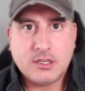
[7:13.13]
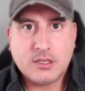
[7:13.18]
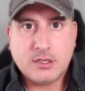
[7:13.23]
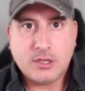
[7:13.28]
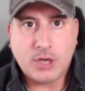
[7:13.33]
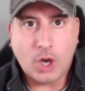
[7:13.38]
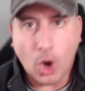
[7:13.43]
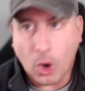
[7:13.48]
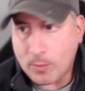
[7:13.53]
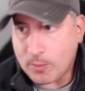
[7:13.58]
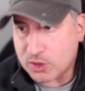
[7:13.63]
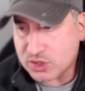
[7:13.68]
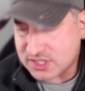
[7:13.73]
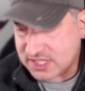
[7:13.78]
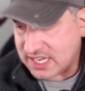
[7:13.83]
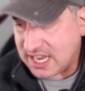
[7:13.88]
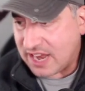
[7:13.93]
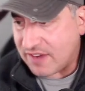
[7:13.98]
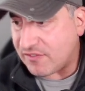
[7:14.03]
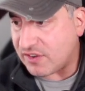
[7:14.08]
Almost in
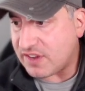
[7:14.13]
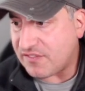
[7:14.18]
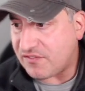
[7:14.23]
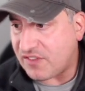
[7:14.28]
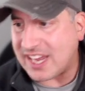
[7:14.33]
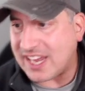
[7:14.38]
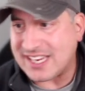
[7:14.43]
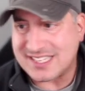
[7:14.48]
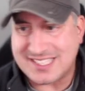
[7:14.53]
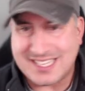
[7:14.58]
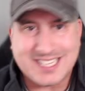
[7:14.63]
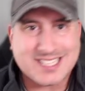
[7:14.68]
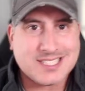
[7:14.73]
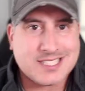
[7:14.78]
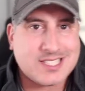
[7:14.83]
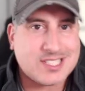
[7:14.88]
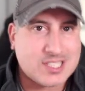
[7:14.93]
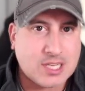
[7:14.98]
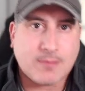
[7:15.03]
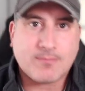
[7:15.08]
every fight is he in
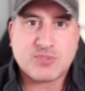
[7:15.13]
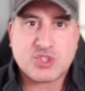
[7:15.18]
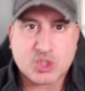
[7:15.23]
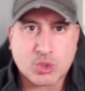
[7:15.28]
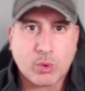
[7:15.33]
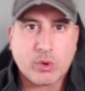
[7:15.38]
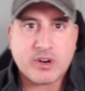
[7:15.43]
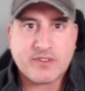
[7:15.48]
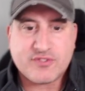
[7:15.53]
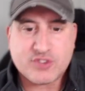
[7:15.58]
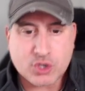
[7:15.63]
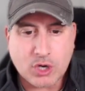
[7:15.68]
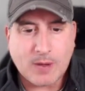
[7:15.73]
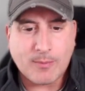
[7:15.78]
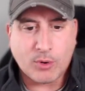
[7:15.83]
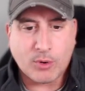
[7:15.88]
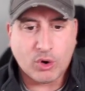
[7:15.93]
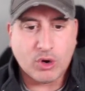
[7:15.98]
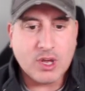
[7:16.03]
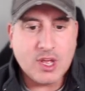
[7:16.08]
some sort of
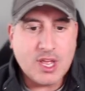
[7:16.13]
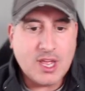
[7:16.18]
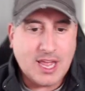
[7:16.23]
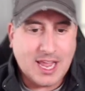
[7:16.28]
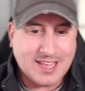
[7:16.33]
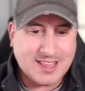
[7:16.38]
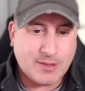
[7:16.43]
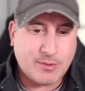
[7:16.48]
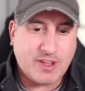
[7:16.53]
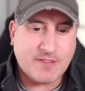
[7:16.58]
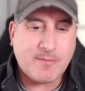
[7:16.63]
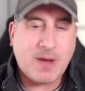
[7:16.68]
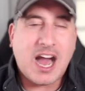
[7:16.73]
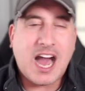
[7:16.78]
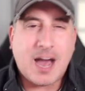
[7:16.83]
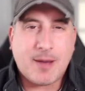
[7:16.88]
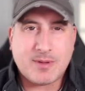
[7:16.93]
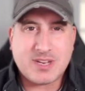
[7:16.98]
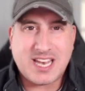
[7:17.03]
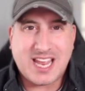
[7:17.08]
trouble. And then we have
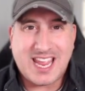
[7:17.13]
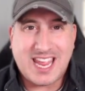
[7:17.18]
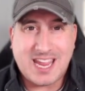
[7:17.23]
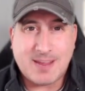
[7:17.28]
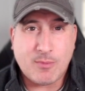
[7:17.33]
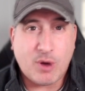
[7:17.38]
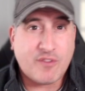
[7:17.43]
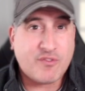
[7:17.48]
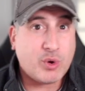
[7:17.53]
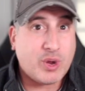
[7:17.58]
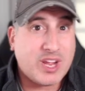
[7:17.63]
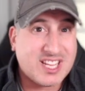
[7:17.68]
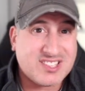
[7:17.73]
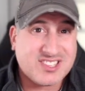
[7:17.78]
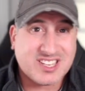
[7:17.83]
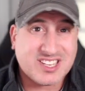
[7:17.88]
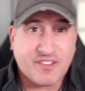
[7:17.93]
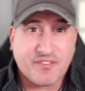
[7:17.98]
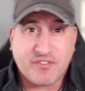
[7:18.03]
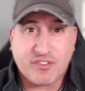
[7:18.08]
Muhammad Naimov, who hits
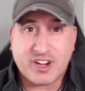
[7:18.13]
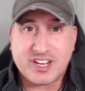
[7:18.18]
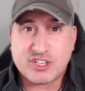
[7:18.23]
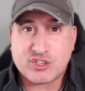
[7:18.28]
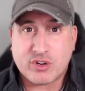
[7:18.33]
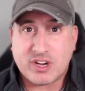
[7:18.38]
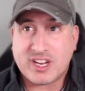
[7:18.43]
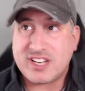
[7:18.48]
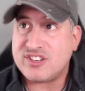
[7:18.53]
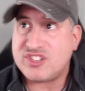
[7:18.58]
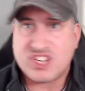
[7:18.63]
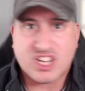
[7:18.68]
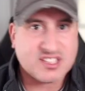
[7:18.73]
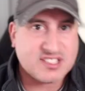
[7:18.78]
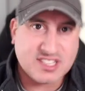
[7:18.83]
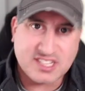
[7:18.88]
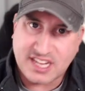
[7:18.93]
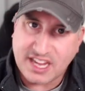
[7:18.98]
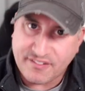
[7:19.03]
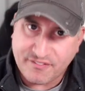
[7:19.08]
like a freight train,
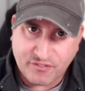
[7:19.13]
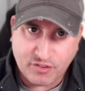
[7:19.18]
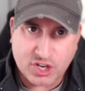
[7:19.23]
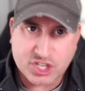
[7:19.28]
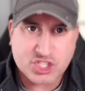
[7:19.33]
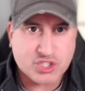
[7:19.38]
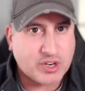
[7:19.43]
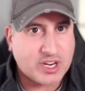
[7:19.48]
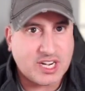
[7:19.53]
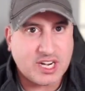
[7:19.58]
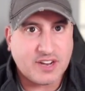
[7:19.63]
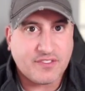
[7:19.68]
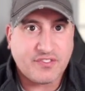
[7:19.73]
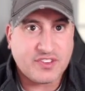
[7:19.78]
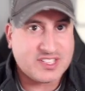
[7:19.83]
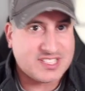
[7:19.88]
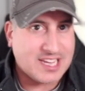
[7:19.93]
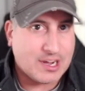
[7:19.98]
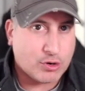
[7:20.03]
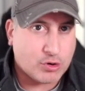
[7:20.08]
doesn't get frustrated if
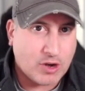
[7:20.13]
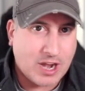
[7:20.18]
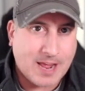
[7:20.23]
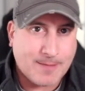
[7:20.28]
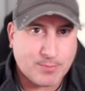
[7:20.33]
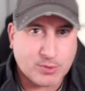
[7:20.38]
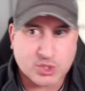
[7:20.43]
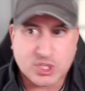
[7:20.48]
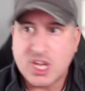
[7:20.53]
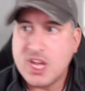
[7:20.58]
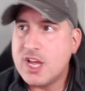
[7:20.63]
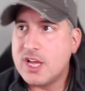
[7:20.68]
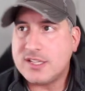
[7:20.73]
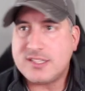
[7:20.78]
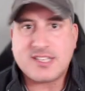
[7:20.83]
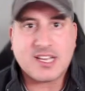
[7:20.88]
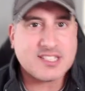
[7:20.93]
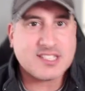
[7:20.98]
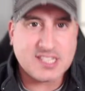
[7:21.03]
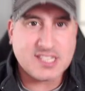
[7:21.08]
he's out-grappled,
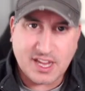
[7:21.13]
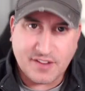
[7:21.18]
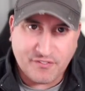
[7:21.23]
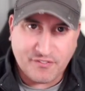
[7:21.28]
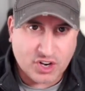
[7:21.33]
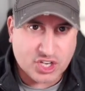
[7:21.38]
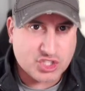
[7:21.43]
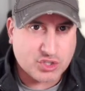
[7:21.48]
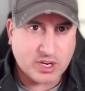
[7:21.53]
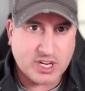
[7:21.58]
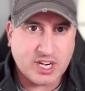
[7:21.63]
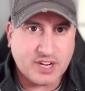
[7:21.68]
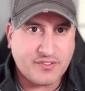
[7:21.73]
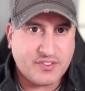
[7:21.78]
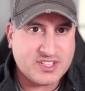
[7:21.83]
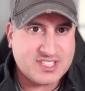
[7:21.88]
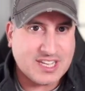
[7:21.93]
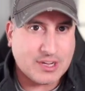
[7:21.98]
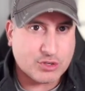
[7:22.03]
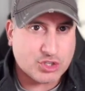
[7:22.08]
doesn't get frustrated if
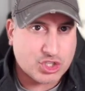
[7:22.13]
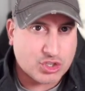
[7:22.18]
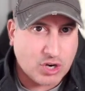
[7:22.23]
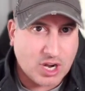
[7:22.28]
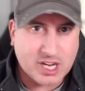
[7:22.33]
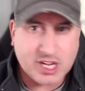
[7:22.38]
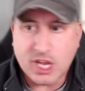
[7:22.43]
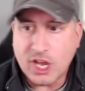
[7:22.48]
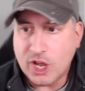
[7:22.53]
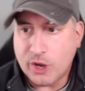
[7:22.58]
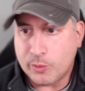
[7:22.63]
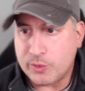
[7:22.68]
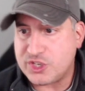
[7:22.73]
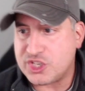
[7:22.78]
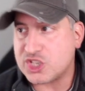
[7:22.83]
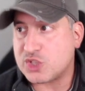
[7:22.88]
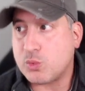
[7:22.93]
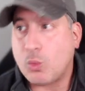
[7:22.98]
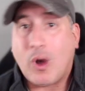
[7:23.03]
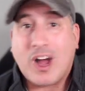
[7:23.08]
he's outstruck. We
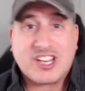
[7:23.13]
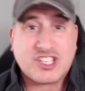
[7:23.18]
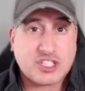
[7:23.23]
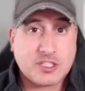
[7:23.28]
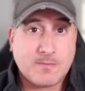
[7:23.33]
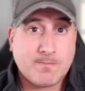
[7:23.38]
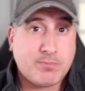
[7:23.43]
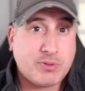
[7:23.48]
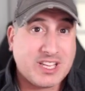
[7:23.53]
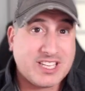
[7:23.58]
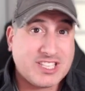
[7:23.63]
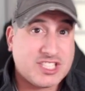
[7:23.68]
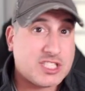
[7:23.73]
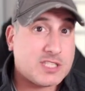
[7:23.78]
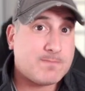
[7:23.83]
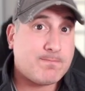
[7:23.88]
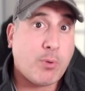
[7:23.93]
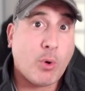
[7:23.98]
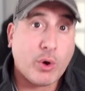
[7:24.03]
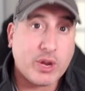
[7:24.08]
just watched him play
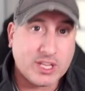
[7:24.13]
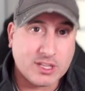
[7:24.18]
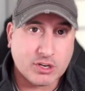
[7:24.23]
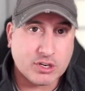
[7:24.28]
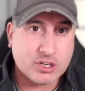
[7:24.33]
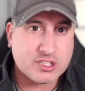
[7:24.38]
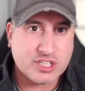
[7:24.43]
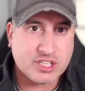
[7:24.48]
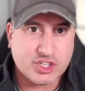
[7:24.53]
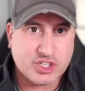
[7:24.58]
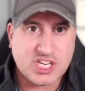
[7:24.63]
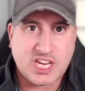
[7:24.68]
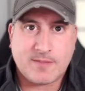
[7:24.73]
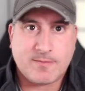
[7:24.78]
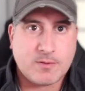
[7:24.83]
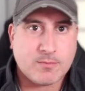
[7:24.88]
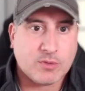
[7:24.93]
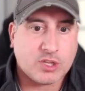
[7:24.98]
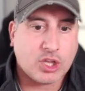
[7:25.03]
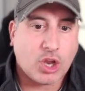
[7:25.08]
spoiler to
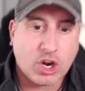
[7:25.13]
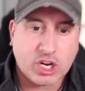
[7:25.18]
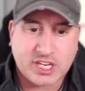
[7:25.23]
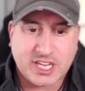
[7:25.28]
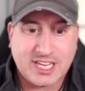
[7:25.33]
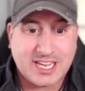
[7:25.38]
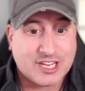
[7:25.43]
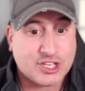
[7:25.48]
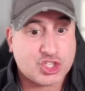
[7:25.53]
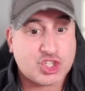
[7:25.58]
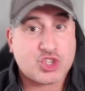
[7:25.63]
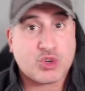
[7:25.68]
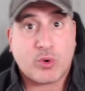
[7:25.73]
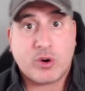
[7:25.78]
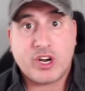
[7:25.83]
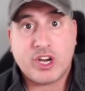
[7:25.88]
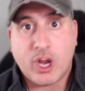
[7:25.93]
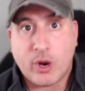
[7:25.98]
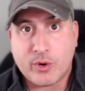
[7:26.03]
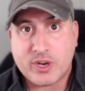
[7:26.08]
Jamie Malarkey on short
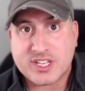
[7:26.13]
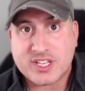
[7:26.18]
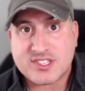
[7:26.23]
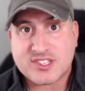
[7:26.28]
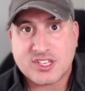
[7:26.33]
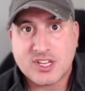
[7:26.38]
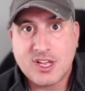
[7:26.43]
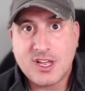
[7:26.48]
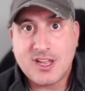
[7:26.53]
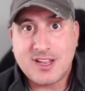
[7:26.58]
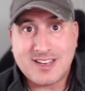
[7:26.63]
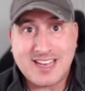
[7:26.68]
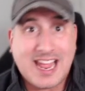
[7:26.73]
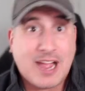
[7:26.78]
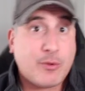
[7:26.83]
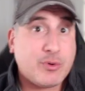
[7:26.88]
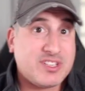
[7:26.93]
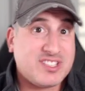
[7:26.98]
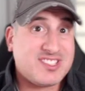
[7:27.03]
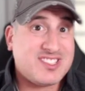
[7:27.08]
notice. Now
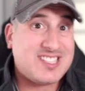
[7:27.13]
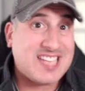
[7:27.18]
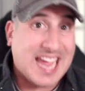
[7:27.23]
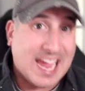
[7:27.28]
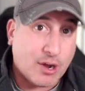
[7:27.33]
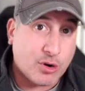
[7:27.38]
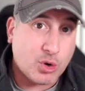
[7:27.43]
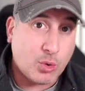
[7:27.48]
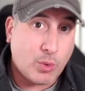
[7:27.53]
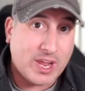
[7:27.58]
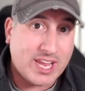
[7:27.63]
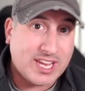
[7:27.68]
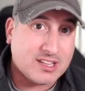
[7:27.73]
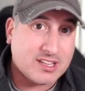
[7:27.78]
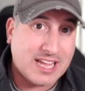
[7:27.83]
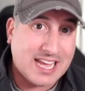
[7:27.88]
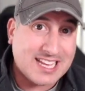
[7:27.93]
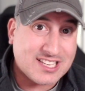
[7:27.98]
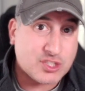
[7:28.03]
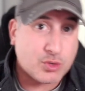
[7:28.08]
he's down a weight
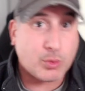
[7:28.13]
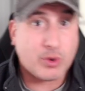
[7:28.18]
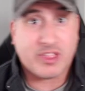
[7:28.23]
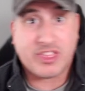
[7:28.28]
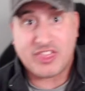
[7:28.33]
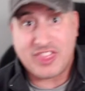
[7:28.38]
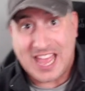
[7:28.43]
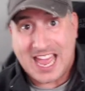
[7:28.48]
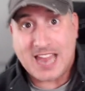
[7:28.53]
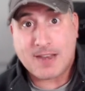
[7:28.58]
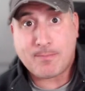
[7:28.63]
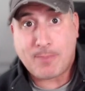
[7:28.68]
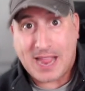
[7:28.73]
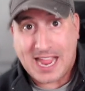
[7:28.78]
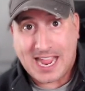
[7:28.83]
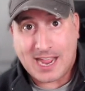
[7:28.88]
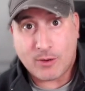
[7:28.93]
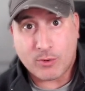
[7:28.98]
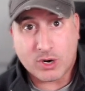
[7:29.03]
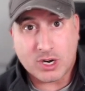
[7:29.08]
class with that
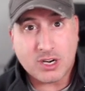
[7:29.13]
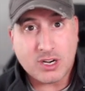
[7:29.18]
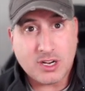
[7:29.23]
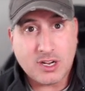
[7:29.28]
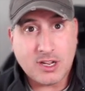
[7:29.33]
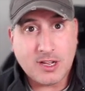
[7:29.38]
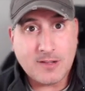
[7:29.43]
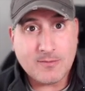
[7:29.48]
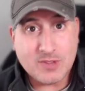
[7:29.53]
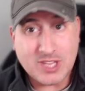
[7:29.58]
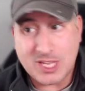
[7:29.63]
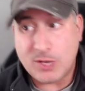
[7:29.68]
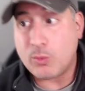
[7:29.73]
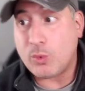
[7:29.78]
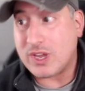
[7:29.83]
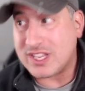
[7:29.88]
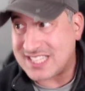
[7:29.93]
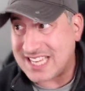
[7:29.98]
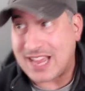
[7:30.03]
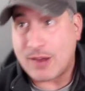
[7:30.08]
power. He
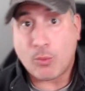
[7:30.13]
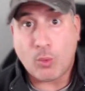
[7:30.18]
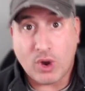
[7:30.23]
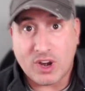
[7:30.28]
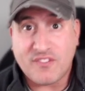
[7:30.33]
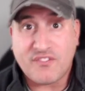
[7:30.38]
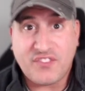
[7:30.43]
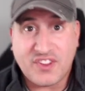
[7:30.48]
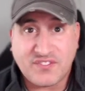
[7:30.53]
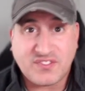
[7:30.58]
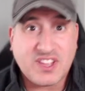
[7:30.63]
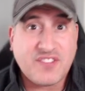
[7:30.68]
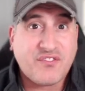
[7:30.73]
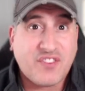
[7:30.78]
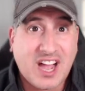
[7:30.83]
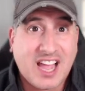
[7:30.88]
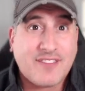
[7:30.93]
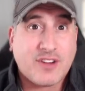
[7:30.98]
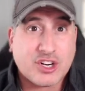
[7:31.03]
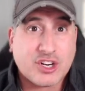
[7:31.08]
was at
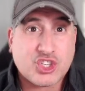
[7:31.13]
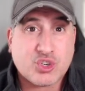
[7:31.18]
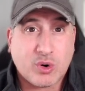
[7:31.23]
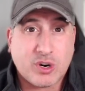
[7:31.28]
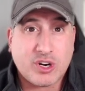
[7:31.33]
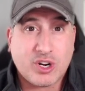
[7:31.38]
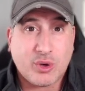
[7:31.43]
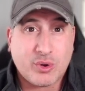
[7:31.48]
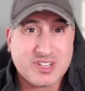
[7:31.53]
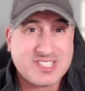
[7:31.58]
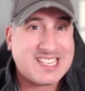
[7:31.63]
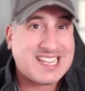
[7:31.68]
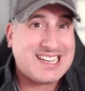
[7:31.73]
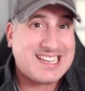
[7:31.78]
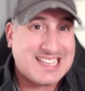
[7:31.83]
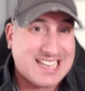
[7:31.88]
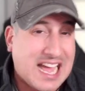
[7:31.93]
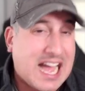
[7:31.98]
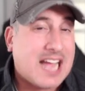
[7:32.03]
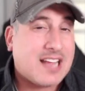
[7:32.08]
155 on short notice and
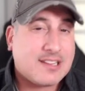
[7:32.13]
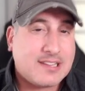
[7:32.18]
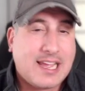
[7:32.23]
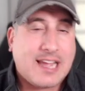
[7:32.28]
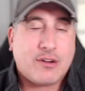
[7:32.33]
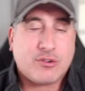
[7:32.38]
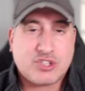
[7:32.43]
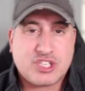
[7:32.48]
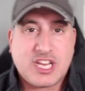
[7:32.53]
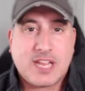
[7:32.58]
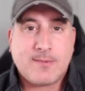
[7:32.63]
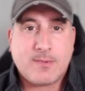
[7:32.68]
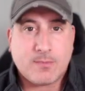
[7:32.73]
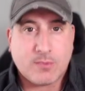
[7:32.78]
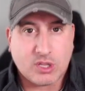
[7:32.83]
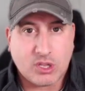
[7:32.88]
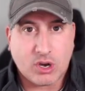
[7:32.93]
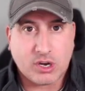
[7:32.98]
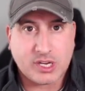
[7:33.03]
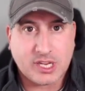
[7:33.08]
knocked out Jamie
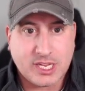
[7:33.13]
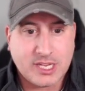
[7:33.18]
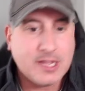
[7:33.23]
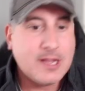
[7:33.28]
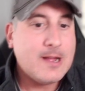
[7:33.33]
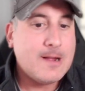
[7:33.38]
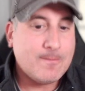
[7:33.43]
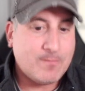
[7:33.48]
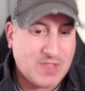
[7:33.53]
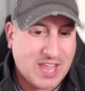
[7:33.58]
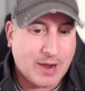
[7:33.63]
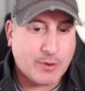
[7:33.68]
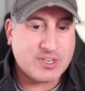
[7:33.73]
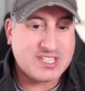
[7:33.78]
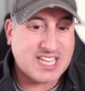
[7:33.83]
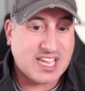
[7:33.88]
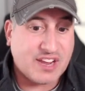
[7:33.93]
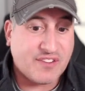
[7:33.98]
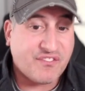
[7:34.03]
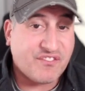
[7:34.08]
Malarkey. Now he's
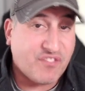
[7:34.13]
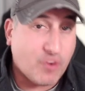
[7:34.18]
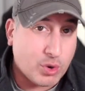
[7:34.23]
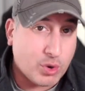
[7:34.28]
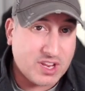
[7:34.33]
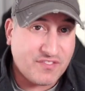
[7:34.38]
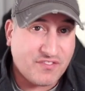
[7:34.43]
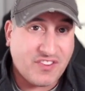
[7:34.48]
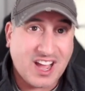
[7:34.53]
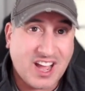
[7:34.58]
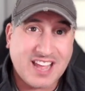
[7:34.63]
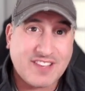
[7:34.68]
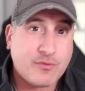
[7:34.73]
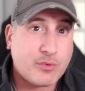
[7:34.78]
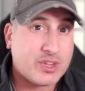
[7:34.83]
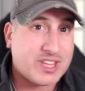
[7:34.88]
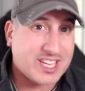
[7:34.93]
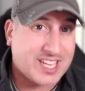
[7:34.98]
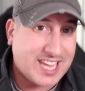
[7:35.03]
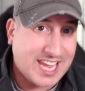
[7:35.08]
at 45
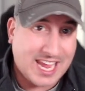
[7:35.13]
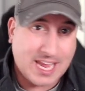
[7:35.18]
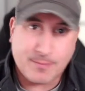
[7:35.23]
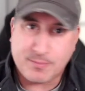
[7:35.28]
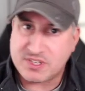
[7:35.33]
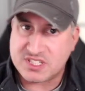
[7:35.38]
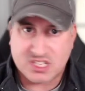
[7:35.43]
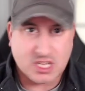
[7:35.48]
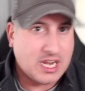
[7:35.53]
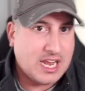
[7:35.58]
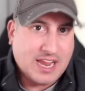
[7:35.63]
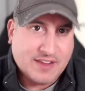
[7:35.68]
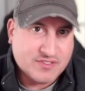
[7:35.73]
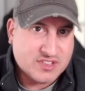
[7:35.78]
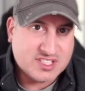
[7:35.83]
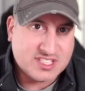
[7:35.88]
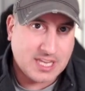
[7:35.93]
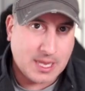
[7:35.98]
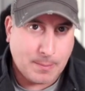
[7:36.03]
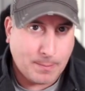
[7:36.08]
with a camp. He's going to have the
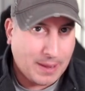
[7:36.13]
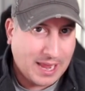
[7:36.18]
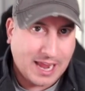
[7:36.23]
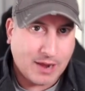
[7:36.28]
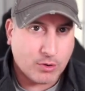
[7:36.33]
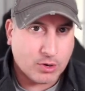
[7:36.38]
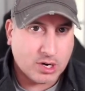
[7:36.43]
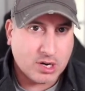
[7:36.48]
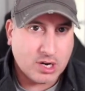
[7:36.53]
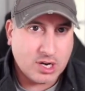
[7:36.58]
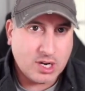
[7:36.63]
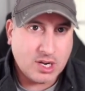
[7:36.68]
same power.